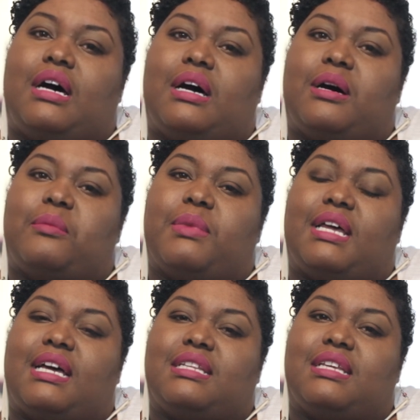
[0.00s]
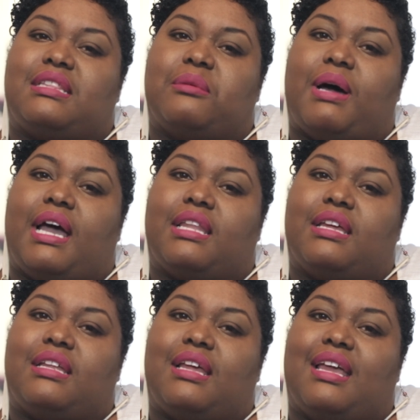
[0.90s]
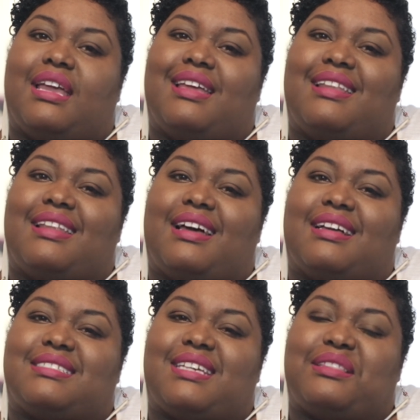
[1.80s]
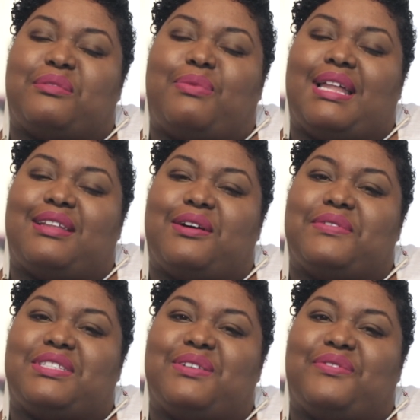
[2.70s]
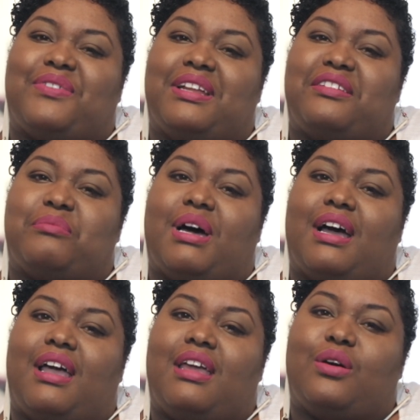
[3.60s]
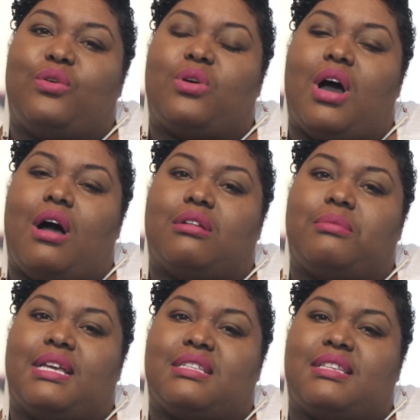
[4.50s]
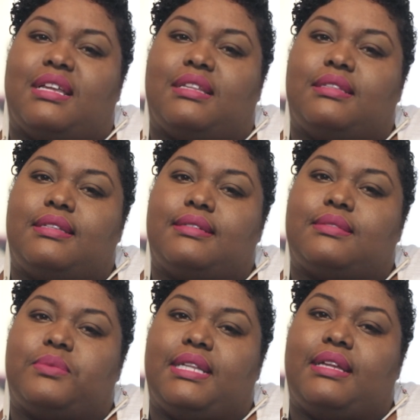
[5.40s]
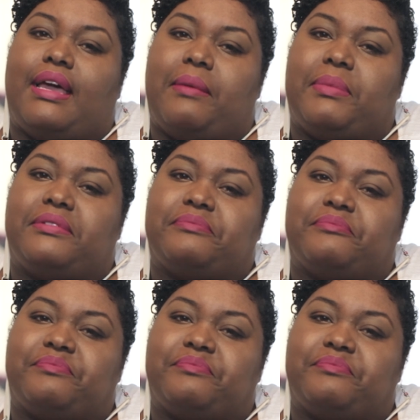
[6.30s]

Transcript: And I did the pilot and I shot the pilot over to a friend of mine who called me and said, did this really happen?